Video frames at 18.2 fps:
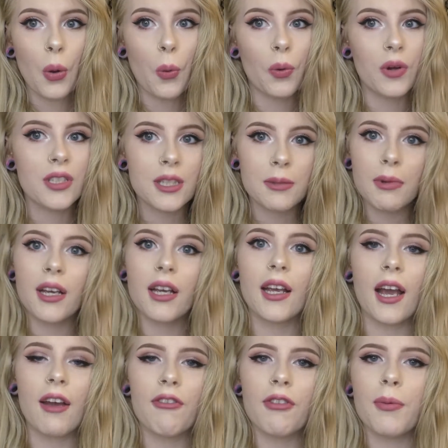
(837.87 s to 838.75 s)
want to
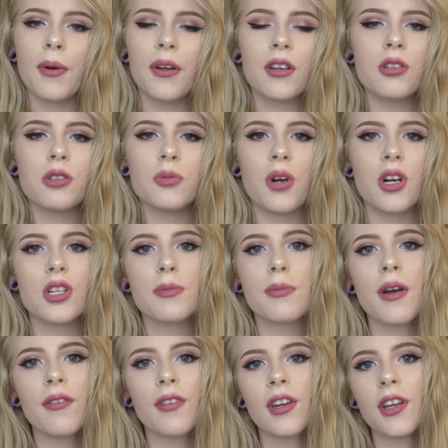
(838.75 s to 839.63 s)
make everyone who's watching
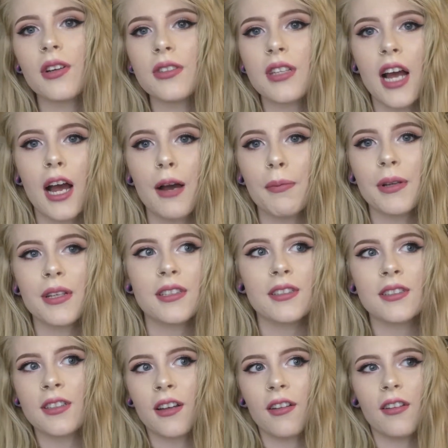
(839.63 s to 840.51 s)
my videos happy
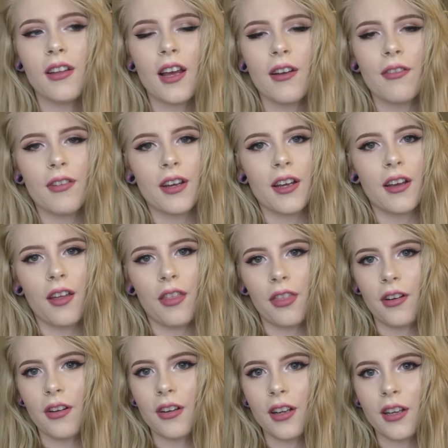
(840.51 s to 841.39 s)
since I only have like
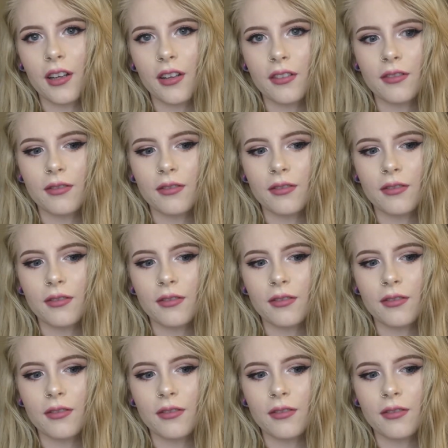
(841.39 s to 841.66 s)
30,